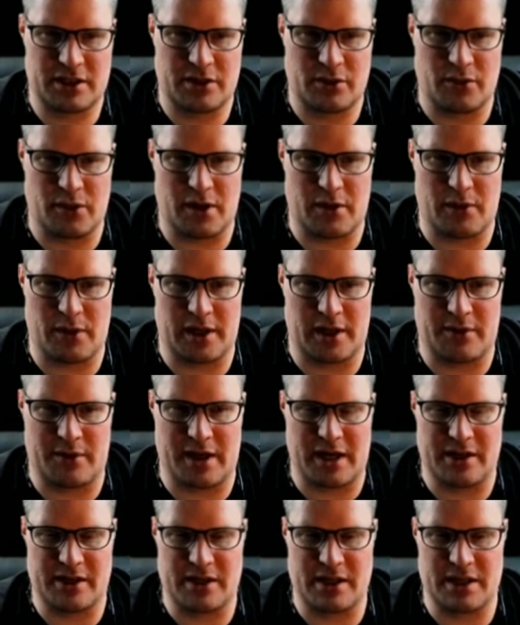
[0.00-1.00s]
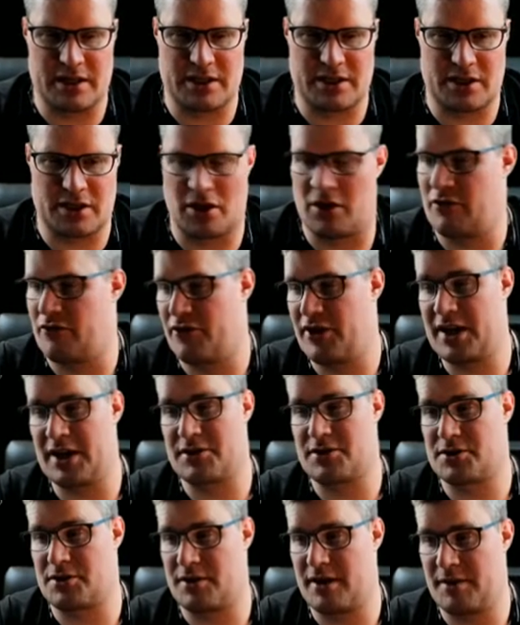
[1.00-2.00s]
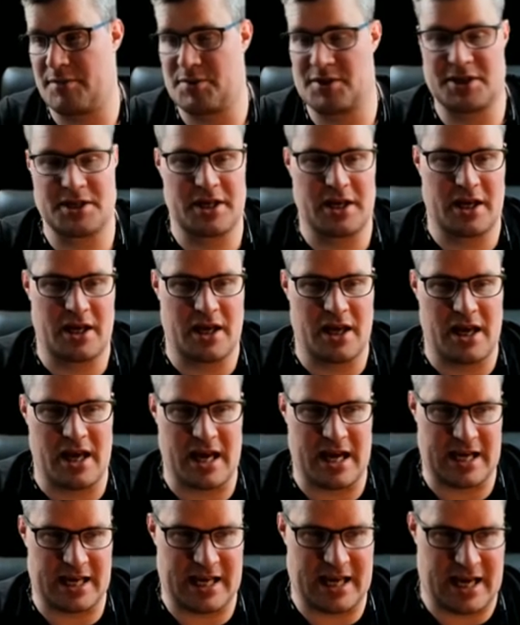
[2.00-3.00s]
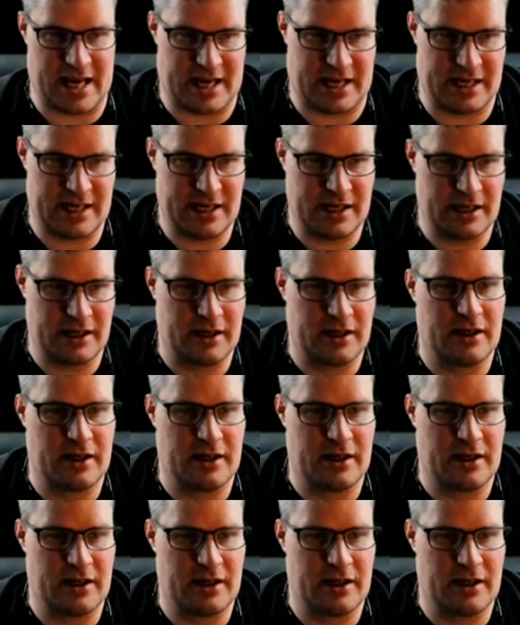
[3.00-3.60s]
we will run this configure script again.